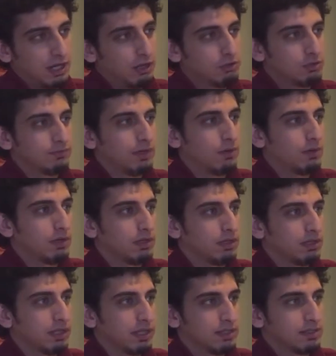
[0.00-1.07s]
a lot of
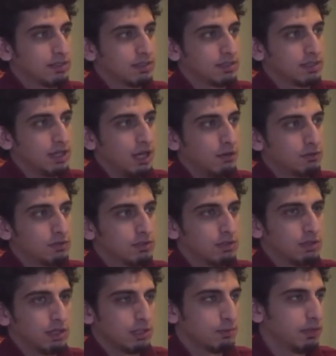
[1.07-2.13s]
our kids and Scouts
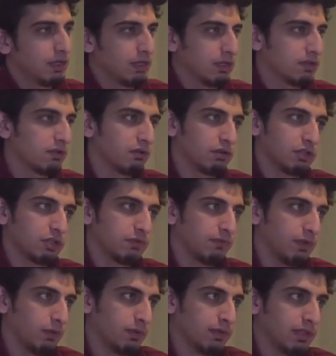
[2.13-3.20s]
they speak Turkish
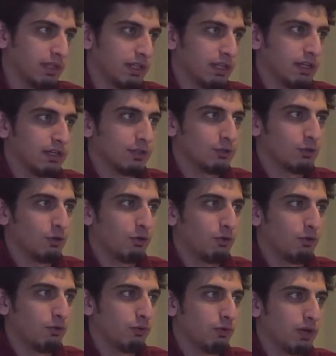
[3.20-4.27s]
fluently. So,
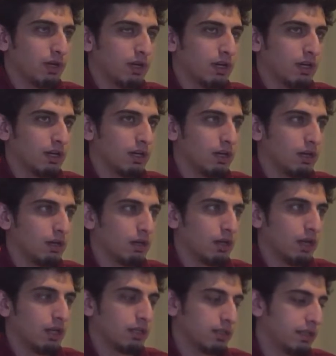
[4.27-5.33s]

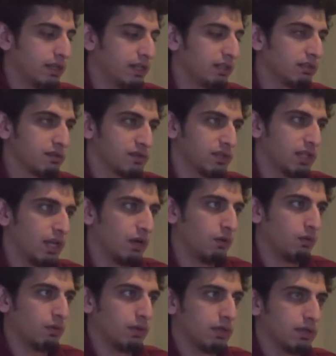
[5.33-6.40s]
and the leaders
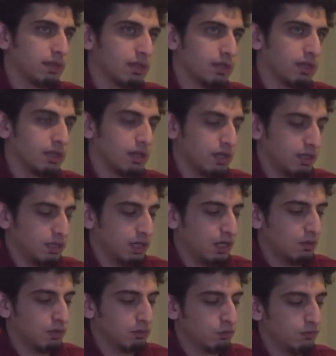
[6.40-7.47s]
now in
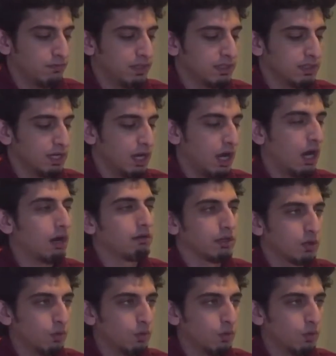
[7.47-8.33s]
our movement are